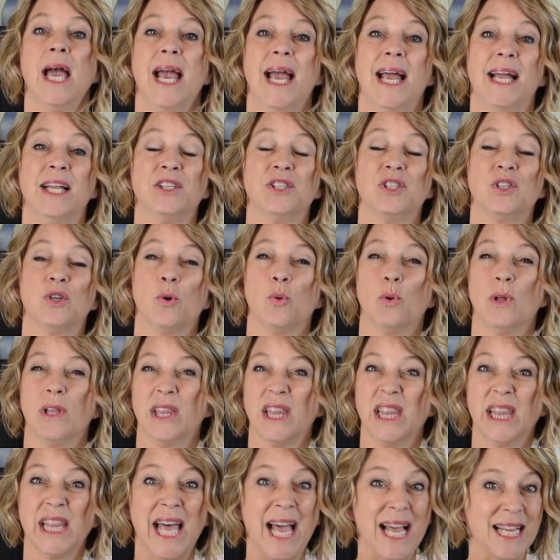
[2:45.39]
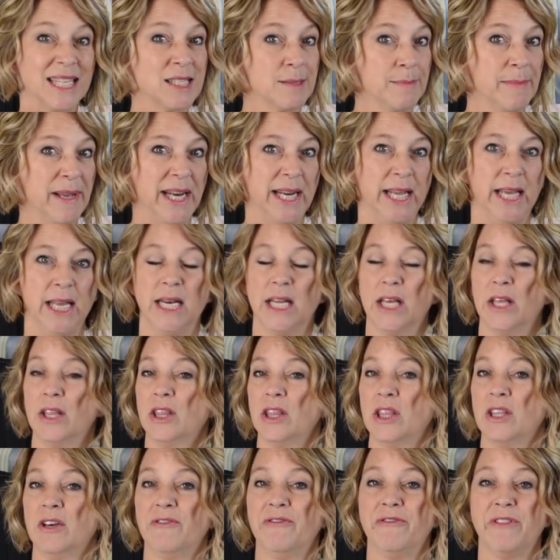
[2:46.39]
And so last minute,
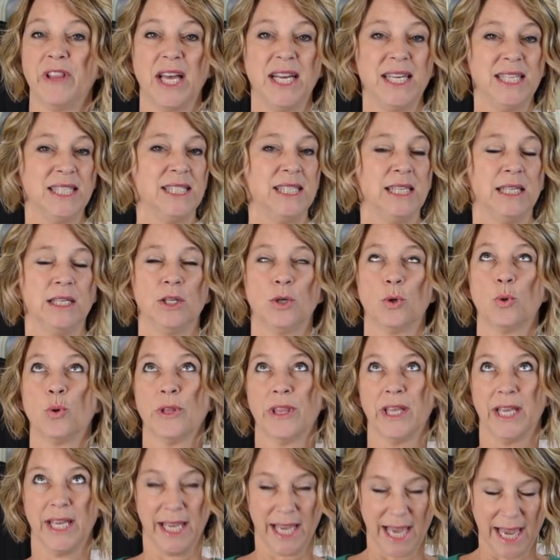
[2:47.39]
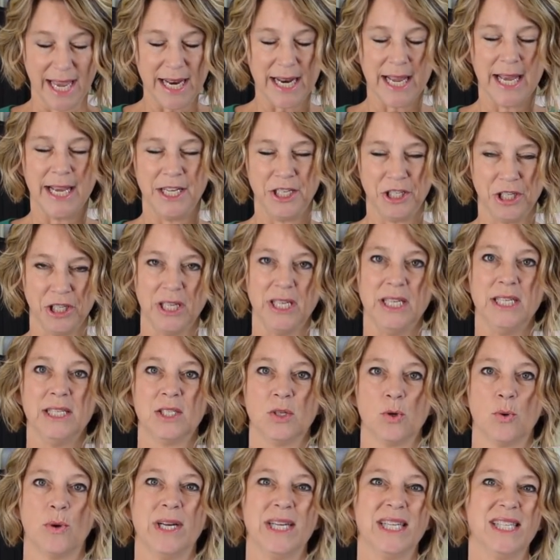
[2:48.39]
the flight attendant or the gate agent is
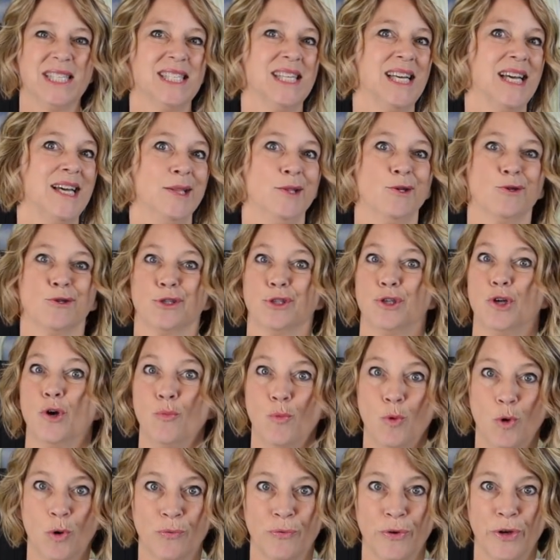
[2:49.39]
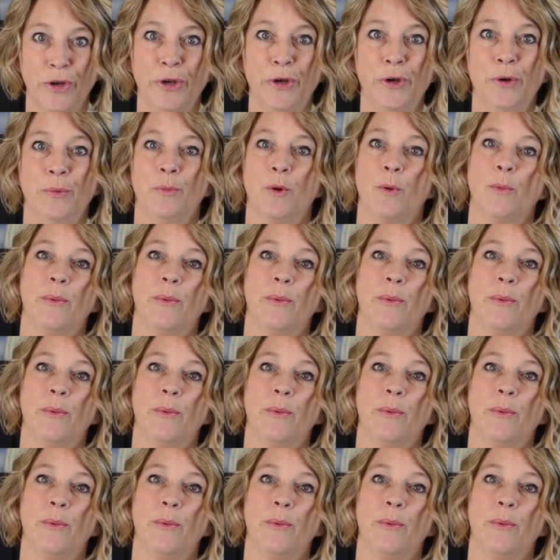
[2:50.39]
going to say, there's no more room.